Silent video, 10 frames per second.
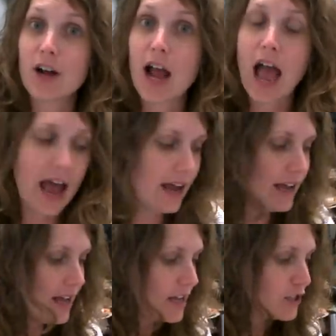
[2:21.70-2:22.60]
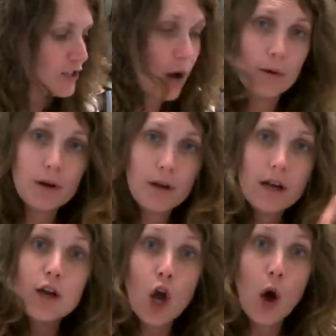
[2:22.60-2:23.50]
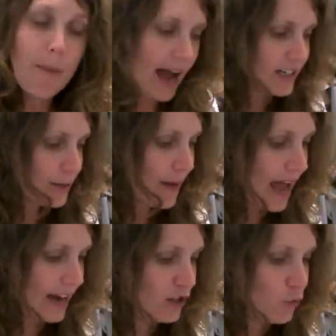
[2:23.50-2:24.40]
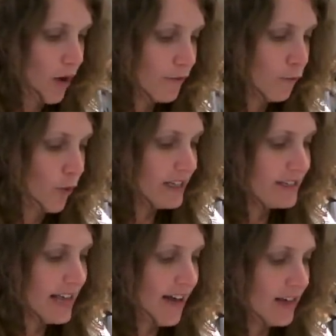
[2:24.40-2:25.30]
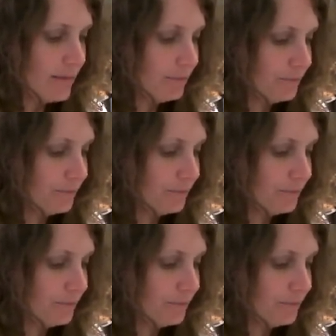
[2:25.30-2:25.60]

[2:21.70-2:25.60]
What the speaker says: Okay, so go back to page 147,